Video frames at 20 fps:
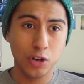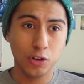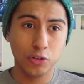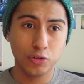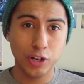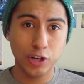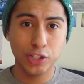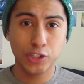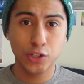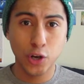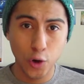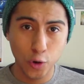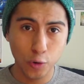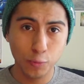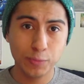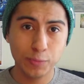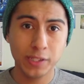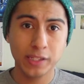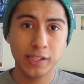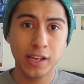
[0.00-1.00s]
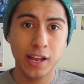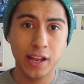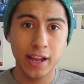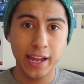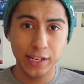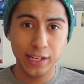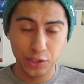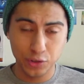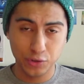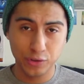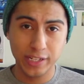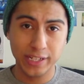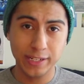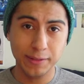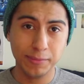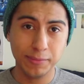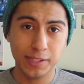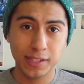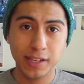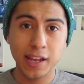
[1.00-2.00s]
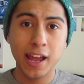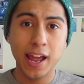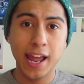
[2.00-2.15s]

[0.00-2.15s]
crushed hopes and dreams